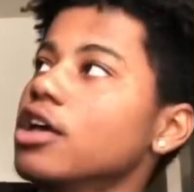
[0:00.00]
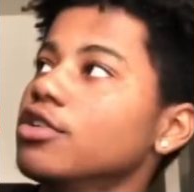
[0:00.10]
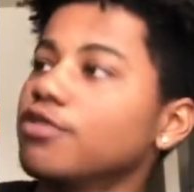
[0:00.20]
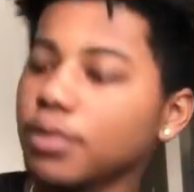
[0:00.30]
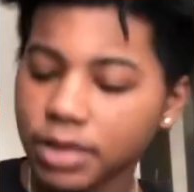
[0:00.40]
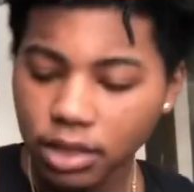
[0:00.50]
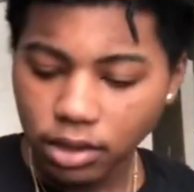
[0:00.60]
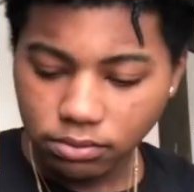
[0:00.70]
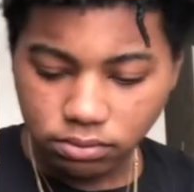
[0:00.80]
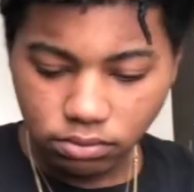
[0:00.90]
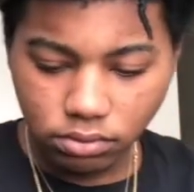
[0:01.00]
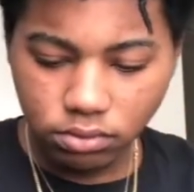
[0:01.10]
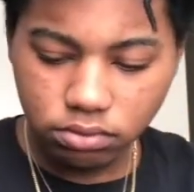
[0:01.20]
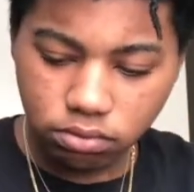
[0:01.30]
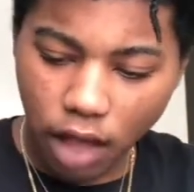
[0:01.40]
you feel me?
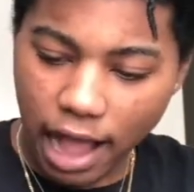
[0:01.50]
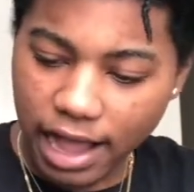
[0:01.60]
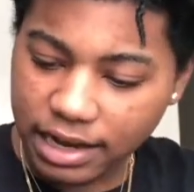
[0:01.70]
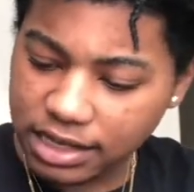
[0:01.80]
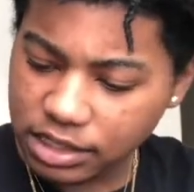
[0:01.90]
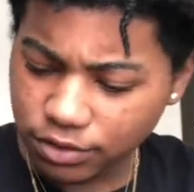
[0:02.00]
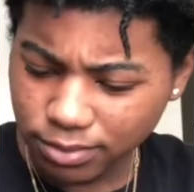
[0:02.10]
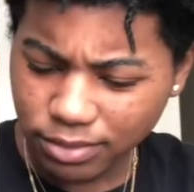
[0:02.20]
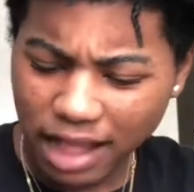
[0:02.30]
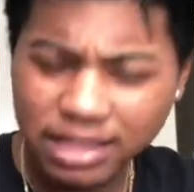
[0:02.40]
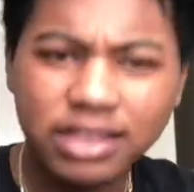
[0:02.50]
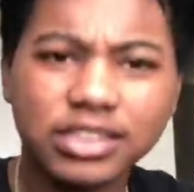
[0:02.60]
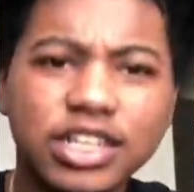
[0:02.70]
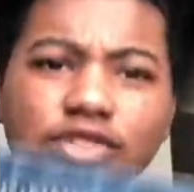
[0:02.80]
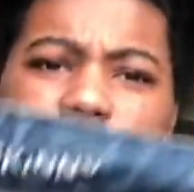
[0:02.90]
I got these from, I
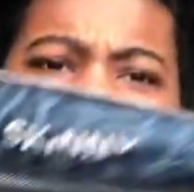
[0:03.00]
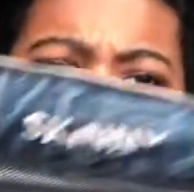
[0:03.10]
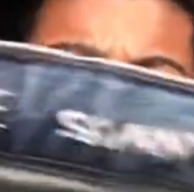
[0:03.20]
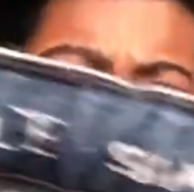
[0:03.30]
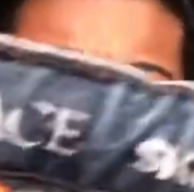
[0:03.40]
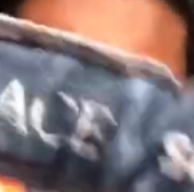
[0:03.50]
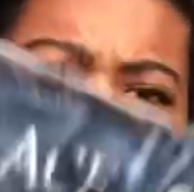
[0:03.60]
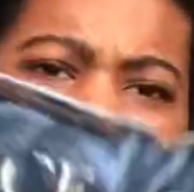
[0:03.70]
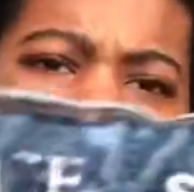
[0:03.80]
think, Children's Place, actually.